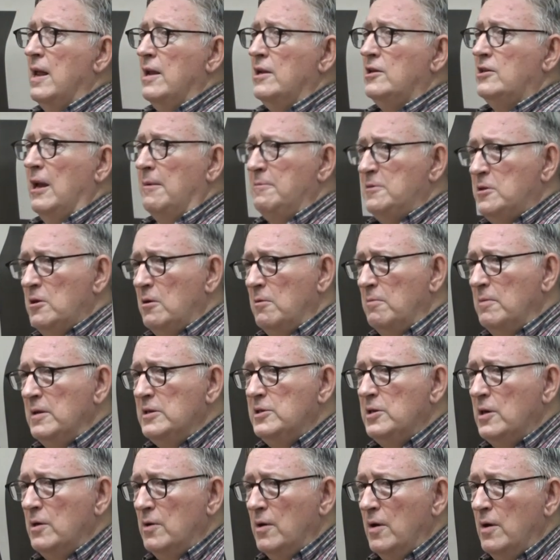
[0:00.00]
Subsequently,
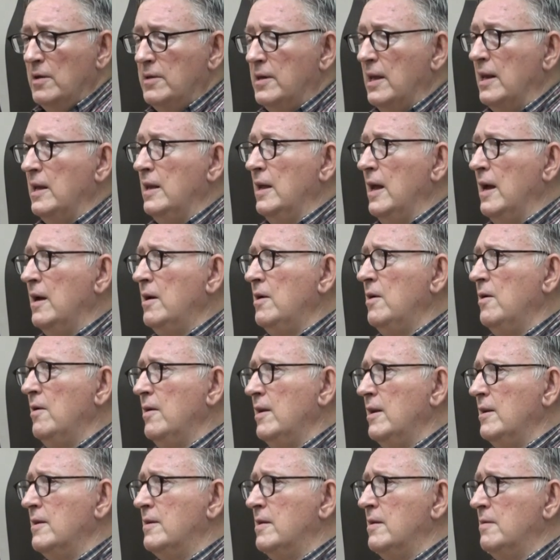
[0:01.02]
she learned that a young girl
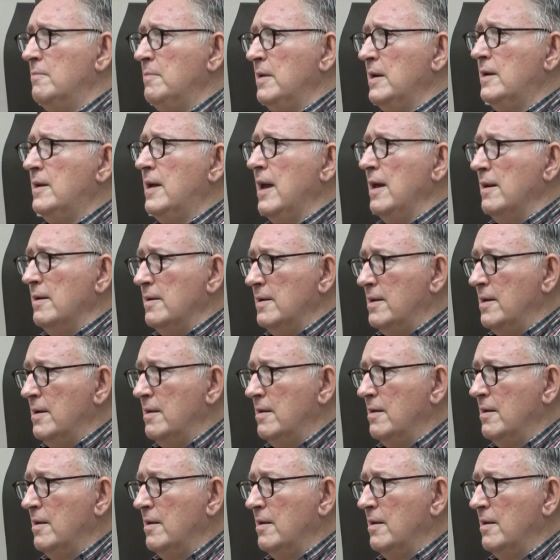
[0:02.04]
had been killed